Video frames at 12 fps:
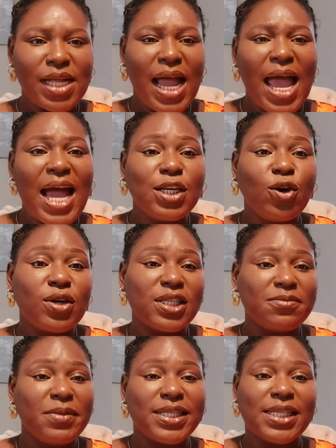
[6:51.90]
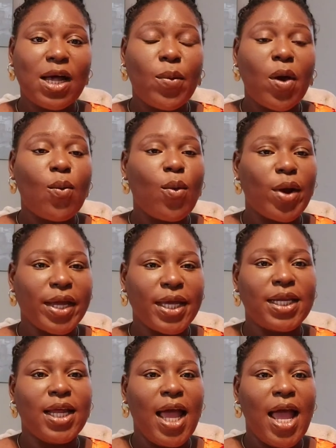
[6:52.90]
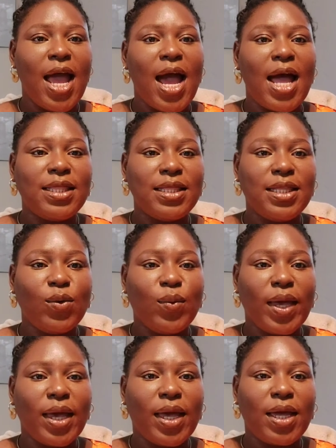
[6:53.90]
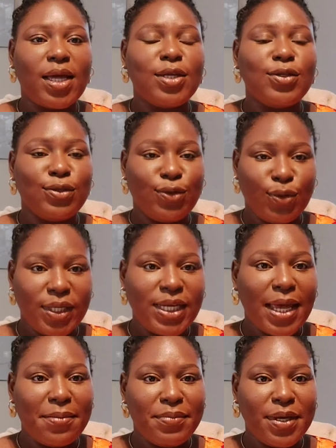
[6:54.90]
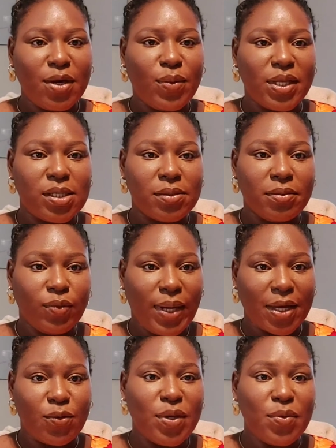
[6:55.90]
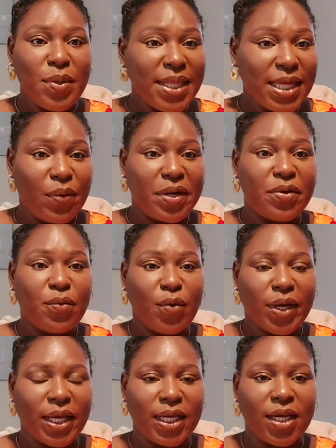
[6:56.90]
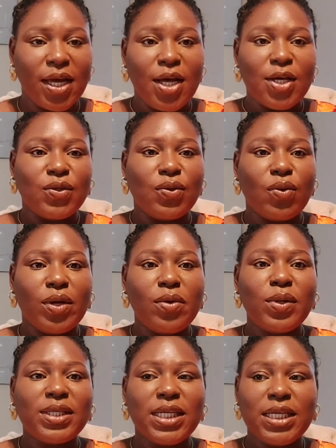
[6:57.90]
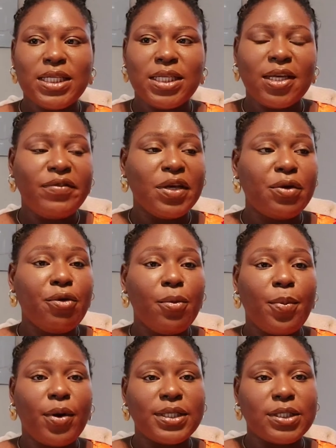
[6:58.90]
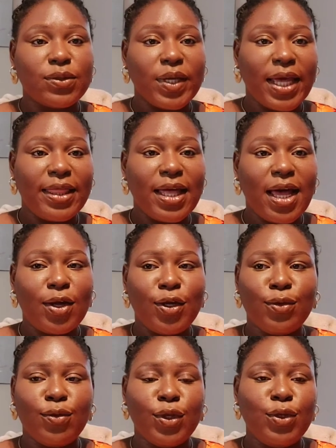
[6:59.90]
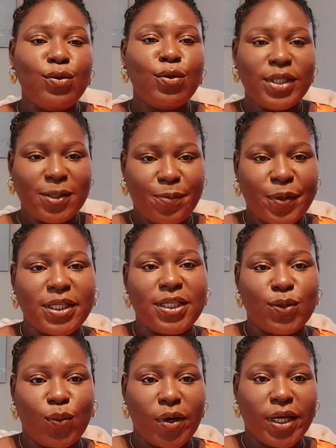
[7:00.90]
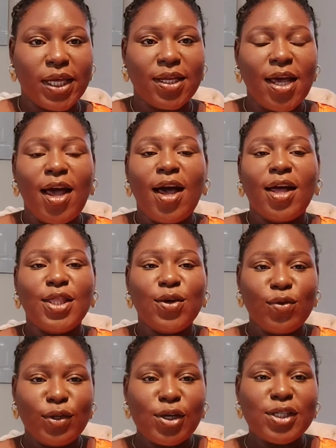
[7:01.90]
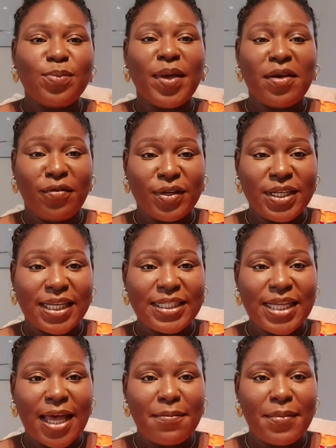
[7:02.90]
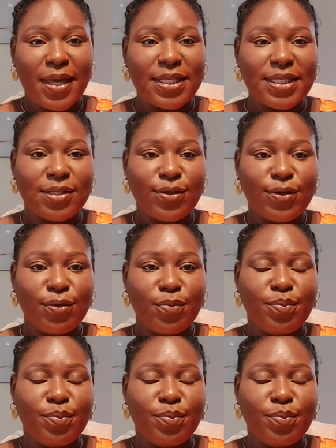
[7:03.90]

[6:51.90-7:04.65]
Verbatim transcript: I had classmates that were working and they were doing MBA with like we, we that weren't working. So it was easy if they group us together, you know, you know this person is working, they will just pay for the assignments, you know,